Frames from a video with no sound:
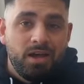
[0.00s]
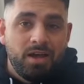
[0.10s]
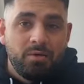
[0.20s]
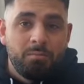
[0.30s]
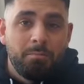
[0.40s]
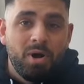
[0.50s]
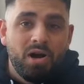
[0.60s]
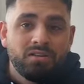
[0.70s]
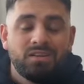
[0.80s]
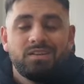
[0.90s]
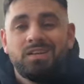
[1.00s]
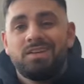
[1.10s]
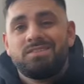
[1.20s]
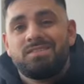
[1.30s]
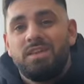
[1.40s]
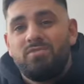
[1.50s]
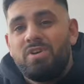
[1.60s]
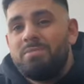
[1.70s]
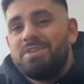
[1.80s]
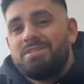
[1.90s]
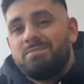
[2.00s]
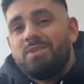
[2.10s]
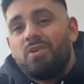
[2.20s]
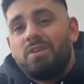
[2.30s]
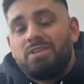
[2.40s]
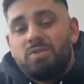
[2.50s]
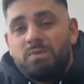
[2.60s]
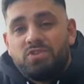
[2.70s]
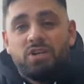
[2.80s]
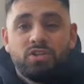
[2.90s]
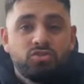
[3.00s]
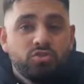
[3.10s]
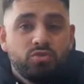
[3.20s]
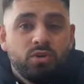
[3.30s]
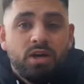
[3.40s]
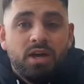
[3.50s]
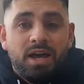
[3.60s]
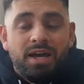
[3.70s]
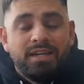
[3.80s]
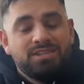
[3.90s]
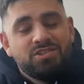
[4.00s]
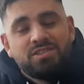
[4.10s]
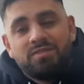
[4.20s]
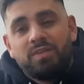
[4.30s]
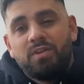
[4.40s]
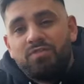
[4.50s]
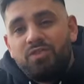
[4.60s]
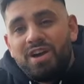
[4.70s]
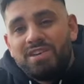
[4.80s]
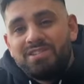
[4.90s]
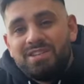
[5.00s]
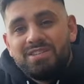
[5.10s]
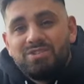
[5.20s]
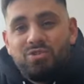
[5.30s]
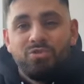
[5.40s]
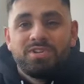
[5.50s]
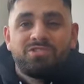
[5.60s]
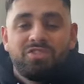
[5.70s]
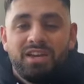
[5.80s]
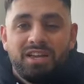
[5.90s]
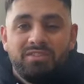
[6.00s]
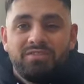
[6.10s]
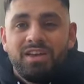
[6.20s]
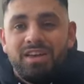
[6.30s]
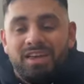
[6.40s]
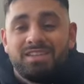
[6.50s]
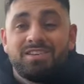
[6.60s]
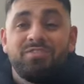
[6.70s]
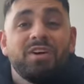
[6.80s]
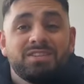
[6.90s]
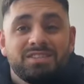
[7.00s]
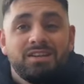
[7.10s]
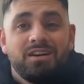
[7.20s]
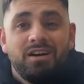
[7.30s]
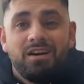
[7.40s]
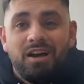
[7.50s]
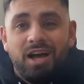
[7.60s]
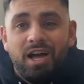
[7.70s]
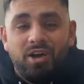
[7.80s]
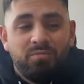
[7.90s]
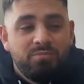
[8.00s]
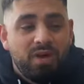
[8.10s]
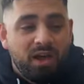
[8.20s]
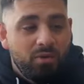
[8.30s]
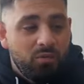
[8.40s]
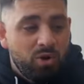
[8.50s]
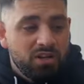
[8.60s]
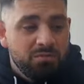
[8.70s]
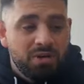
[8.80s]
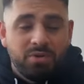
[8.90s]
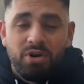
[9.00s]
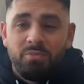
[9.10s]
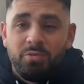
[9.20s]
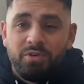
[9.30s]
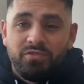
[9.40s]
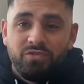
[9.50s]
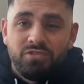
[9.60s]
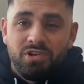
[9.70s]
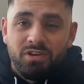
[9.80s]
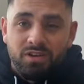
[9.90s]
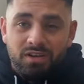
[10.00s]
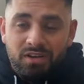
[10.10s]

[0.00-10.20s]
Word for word: Um, but nonetheless, it went, this is a banana, that's what it was trying to do. And it's just something fresh, it's cool, it's creative, it's a fun sneaker, um, and, and, one that might be quite popular in the future.